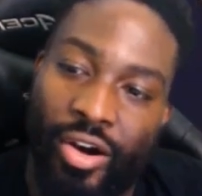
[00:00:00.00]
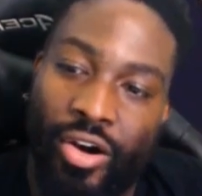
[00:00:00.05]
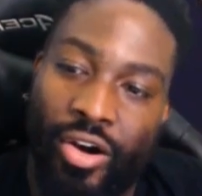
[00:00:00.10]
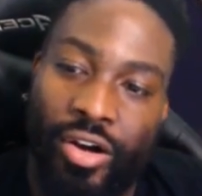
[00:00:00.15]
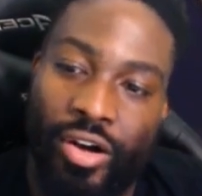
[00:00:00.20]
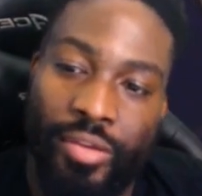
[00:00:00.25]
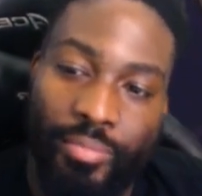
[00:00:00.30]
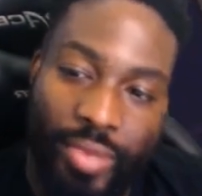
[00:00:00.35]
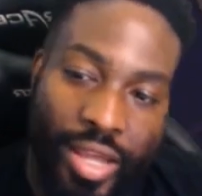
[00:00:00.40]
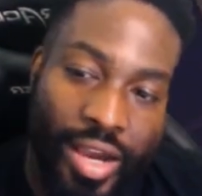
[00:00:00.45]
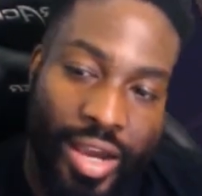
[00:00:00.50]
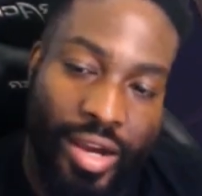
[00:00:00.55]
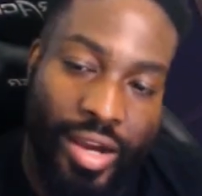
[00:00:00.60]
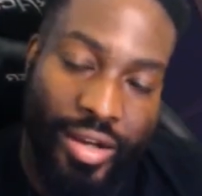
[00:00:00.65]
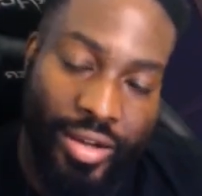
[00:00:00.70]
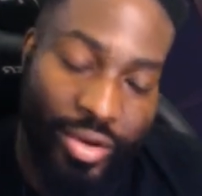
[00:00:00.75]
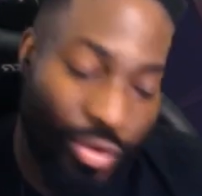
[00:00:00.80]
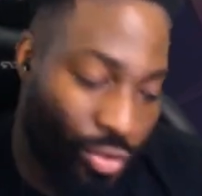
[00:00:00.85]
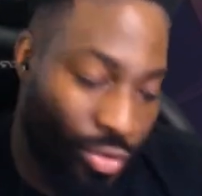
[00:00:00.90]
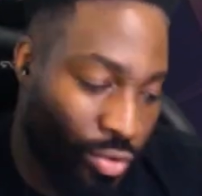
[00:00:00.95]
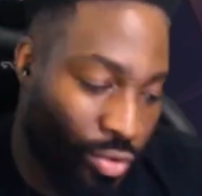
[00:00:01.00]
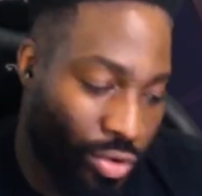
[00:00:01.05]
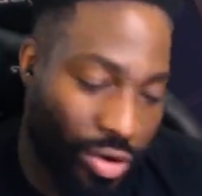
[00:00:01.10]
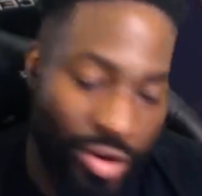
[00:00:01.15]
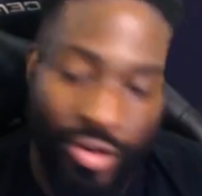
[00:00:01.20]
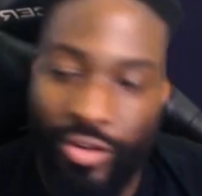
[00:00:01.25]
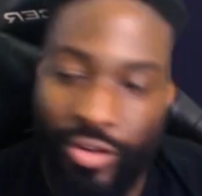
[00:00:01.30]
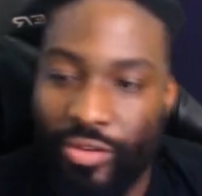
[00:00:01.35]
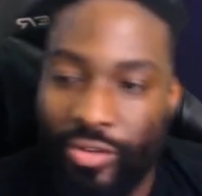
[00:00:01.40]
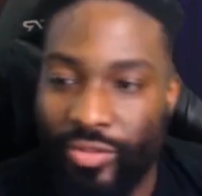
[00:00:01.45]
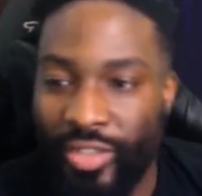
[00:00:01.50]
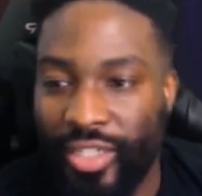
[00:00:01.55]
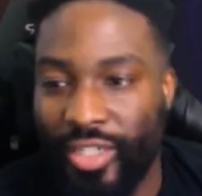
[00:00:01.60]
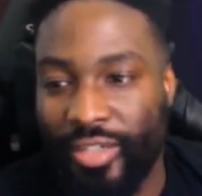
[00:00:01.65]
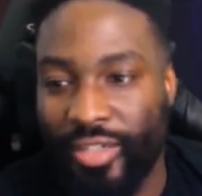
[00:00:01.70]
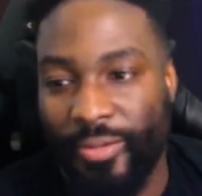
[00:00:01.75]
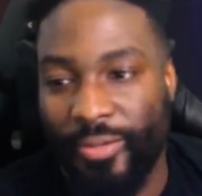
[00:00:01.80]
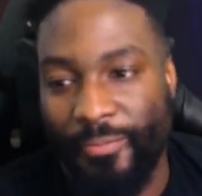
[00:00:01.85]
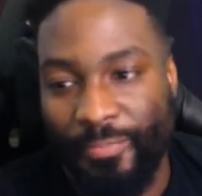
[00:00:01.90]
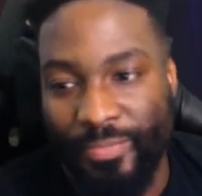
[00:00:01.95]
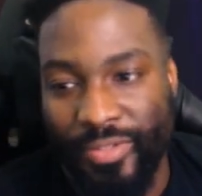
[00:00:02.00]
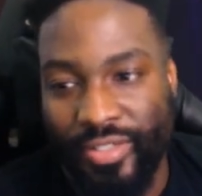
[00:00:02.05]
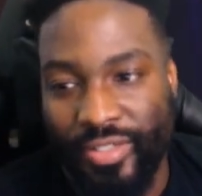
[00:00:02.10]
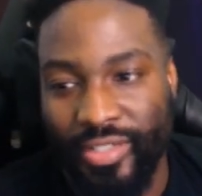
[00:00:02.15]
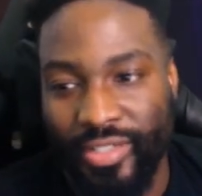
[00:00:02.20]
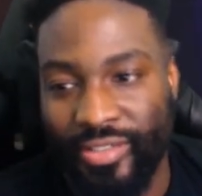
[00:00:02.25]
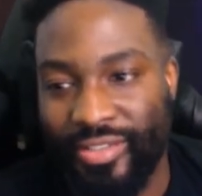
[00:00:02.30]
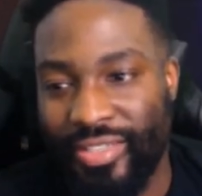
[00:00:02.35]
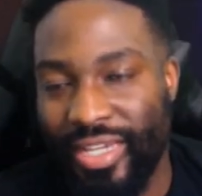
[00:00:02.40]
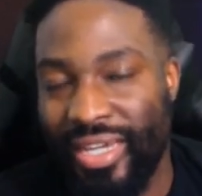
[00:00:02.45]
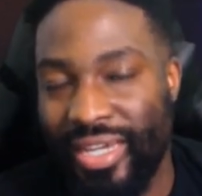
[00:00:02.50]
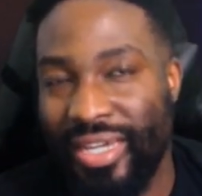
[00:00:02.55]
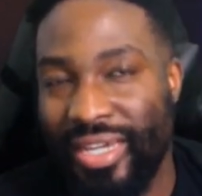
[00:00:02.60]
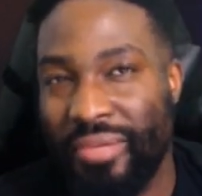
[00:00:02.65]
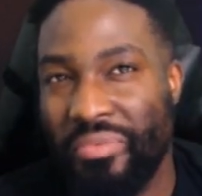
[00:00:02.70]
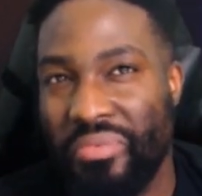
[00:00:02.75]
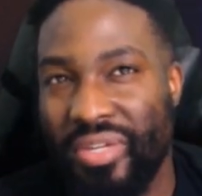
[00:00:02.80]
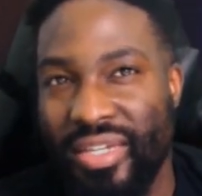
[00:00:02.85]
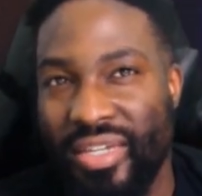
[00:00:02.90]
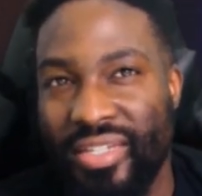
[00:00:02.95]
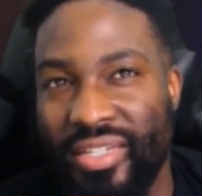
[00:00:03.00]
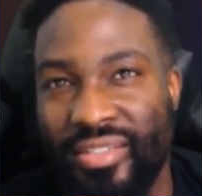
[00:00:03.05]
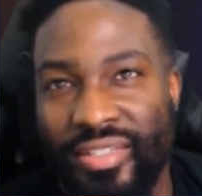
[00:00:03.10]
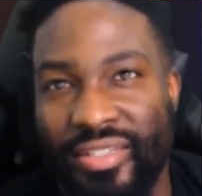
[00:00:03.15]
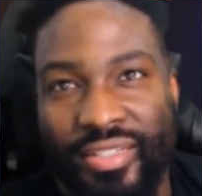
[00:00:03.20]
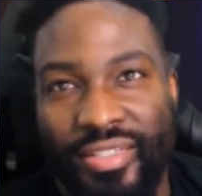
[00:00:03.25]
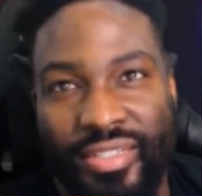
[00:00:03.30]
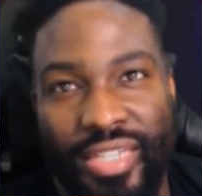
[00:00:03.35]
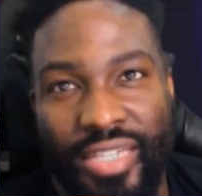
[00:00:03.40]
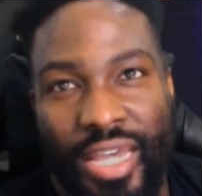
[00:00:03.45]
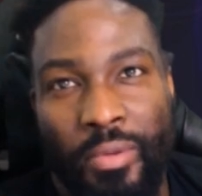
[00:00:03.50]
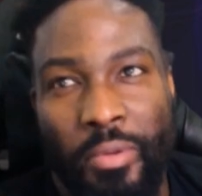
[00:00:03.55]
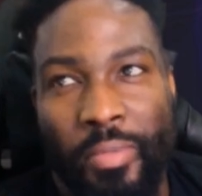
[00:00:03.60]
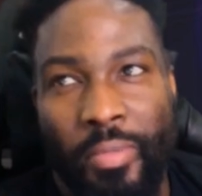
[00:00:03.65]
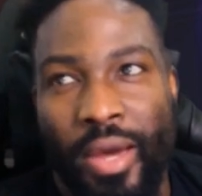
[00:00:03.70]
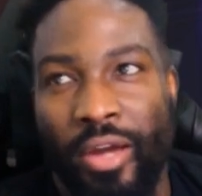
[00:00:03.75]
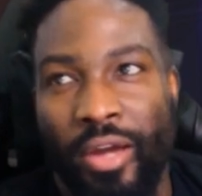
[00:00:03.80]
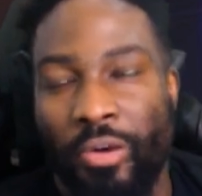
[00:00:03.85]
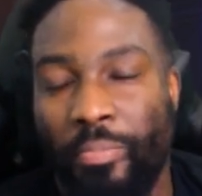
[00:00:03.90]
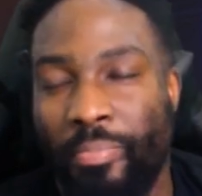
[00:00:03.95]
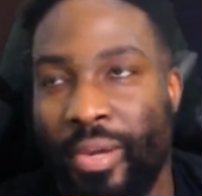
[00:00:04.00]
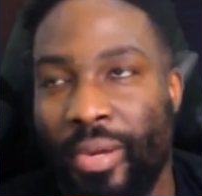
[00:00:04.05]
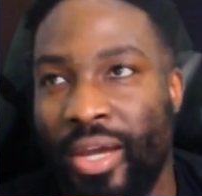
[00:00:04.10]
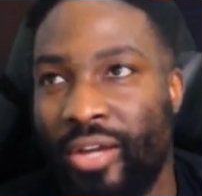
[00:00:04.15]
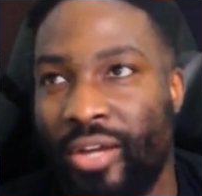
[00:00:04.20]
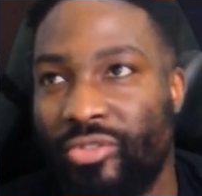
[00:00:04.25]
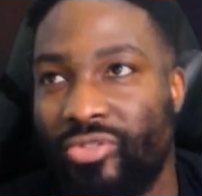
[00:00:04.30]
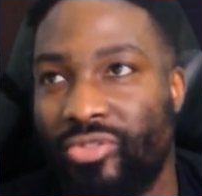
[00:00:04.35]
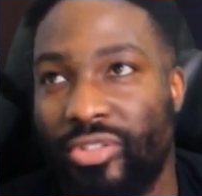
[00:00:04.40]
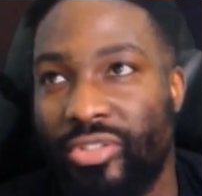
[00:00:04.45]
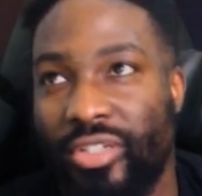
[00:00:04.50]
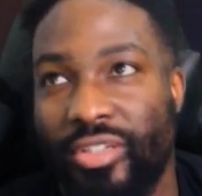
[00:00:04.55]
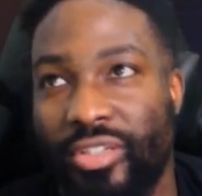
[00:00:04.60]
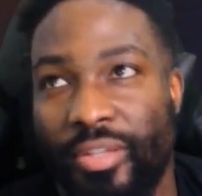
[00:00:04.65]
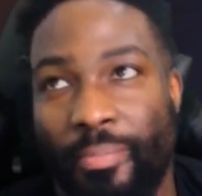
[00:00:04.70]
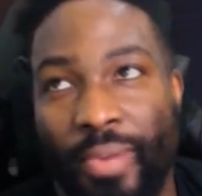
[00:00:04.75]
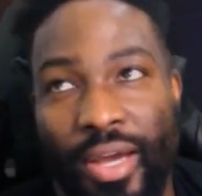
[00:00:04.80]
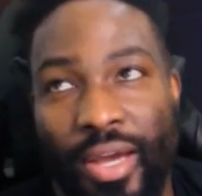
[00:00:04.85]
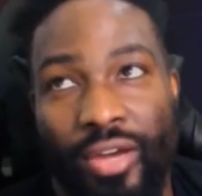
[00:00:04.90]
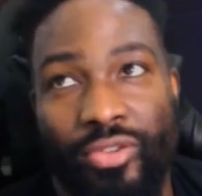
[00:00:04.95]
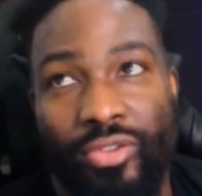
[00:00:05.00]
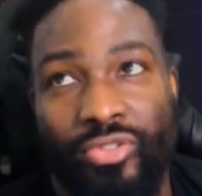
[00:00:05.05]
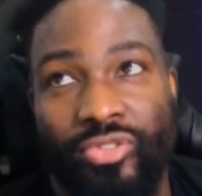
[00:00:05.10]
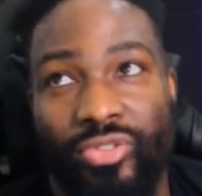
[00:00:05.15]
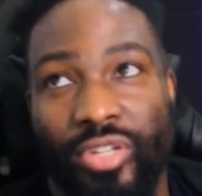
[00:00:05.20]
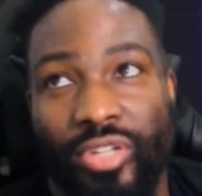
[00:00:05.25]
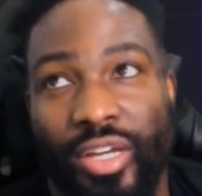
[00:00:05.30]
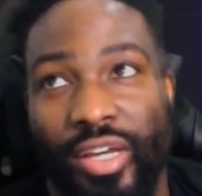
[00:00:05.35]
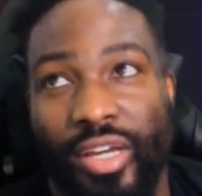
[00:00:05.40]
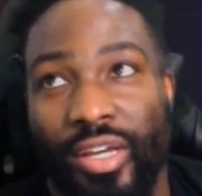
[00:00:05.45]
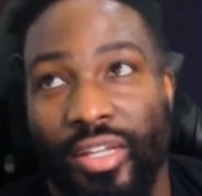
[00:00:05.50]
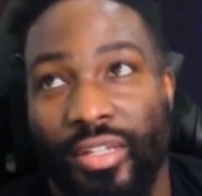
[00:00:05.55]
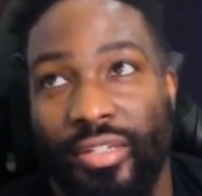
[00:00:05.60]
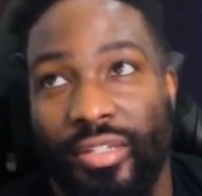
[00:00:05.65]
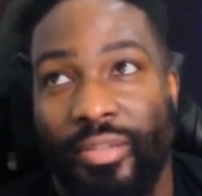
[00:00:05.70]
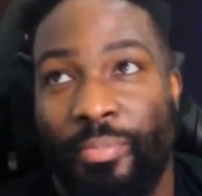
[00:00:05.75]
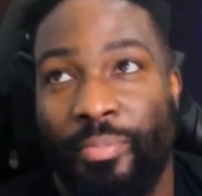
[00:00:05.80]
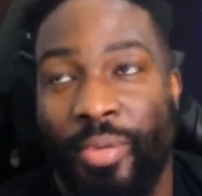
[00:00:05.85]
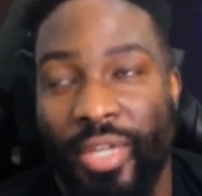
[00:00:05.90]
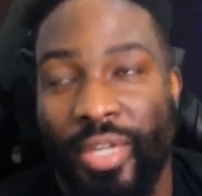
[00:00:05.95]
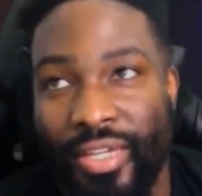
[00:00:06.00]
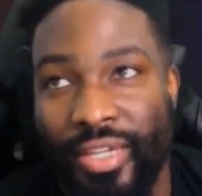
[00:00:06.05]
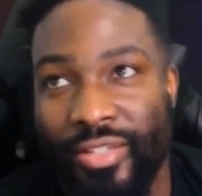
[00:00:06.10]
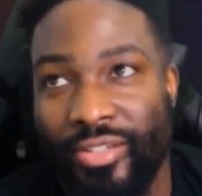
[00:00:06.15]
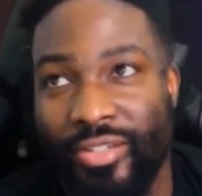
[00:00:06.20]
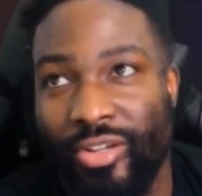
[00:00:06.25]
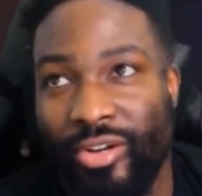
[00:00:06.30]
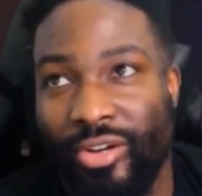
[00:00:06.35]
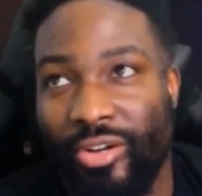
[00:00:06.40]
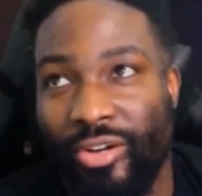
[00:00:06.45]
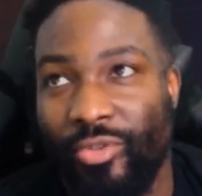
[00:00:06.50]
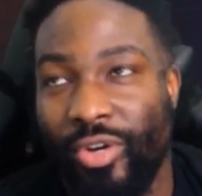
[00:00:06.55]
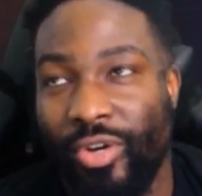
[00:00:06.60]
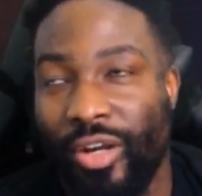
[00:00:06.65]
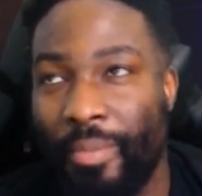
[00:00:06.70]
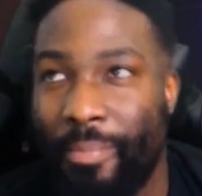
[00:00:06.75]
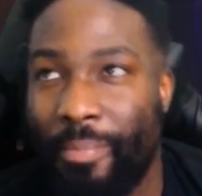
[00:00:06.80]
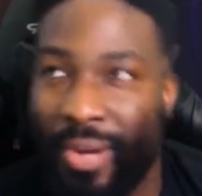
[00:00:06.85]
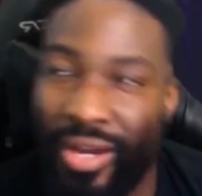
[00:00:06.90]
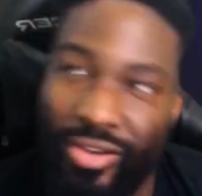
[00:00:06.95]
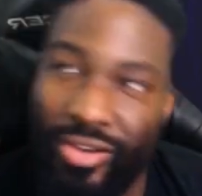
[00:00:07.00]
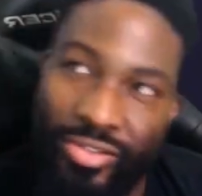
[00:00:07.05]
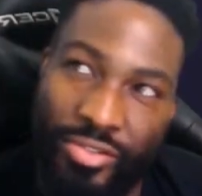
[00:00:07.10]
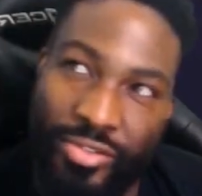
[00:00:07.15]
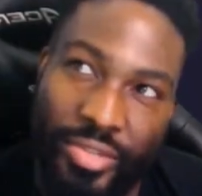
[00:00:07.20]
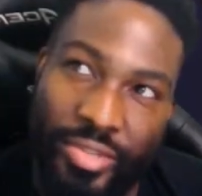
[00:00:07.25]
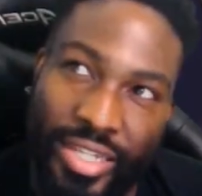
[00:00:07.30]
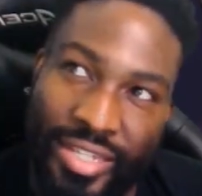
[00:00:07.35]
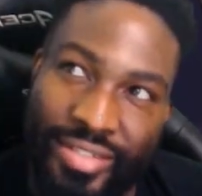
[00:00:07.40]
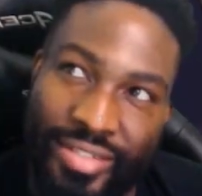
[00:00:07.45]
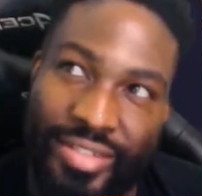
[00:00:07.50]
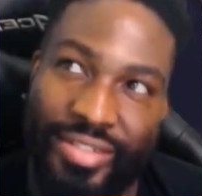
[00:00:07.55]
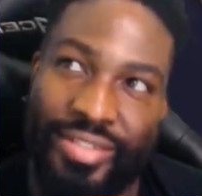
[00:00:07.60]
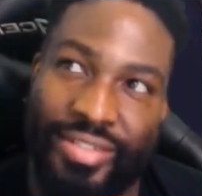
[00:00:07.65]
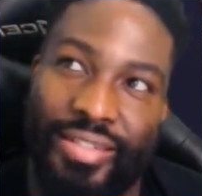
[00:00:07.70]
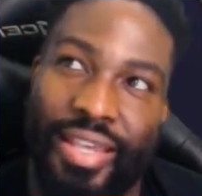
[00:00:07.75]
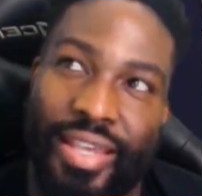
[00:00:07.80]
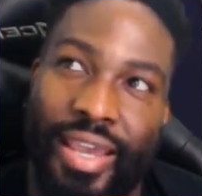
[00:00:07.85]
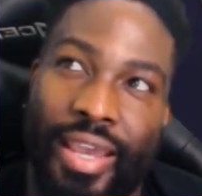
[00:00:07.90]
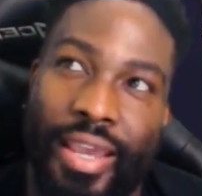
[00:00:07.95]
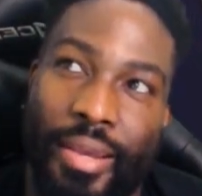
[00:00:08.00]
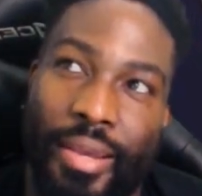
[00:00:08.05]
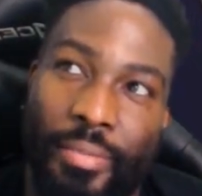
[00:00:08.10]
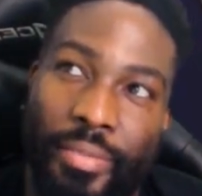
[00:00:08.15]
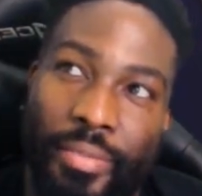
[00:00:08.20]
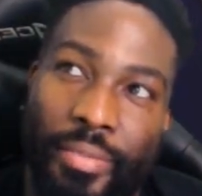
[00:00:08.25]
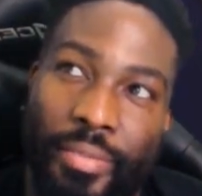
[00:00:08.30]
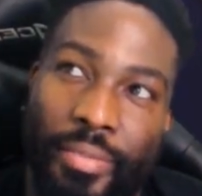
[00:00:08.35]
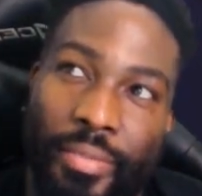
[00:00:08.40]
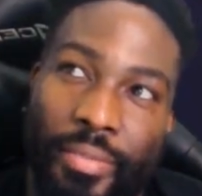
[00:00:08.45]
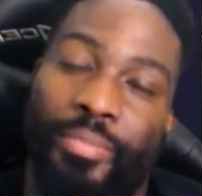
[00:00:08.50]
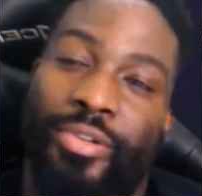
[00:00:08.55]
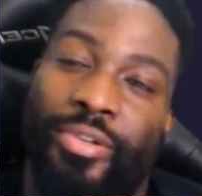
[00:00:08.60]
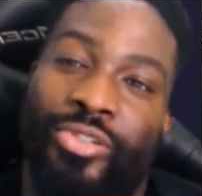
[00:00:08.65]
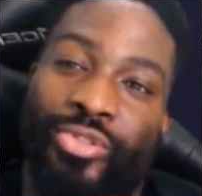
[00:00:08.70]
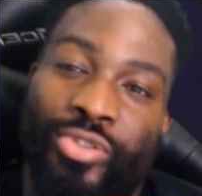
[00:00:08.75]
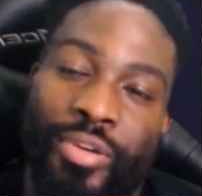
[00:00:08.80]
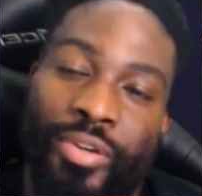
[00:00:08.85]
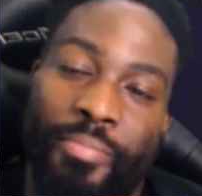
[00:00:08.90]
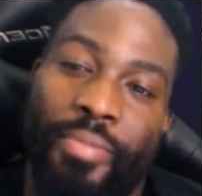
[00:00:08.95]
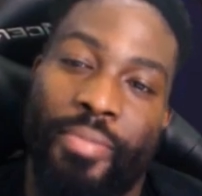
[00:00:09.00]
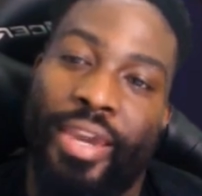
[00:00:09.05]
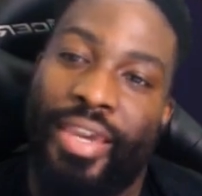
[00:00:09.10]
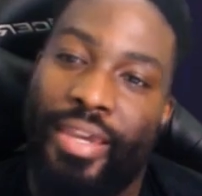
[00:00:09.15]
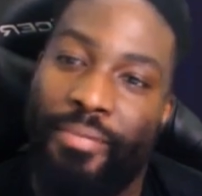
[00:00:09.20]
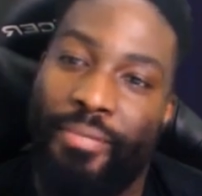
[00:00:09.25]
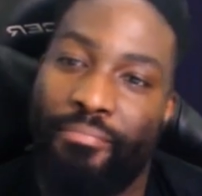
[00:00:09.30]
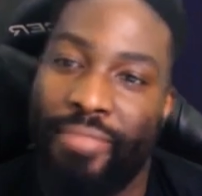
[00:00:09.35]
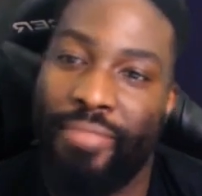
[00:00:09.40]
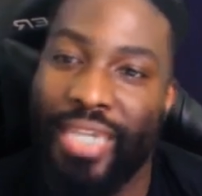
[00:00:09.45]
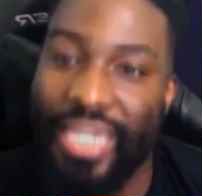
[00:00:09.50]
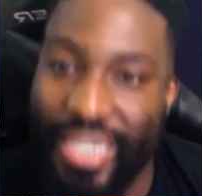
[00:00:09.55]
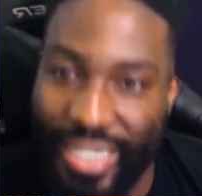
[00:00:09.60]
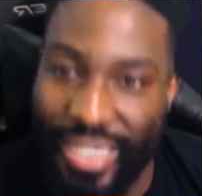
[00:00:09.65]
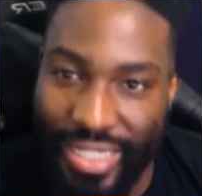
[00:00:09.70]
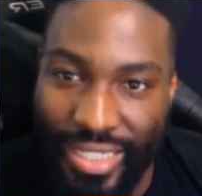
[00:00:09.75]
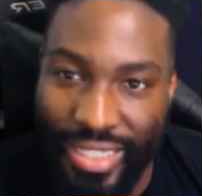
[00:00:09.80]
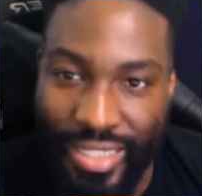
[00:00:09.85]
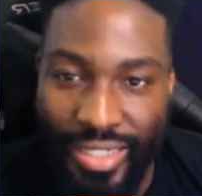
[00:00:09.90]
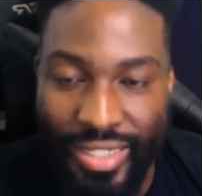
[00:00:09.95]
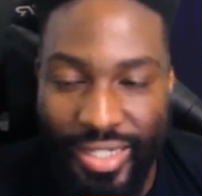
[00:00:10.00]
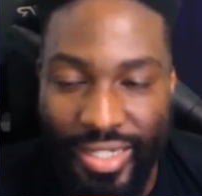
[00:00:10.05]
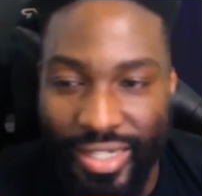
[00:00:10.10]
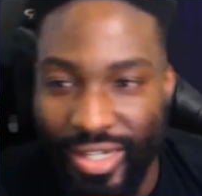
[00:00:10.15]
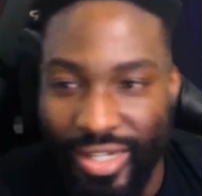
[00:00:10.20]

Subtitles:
on block or on hit. It's the same amount of bounce. The bounce depends on the bounce is the same, but you can make it meaty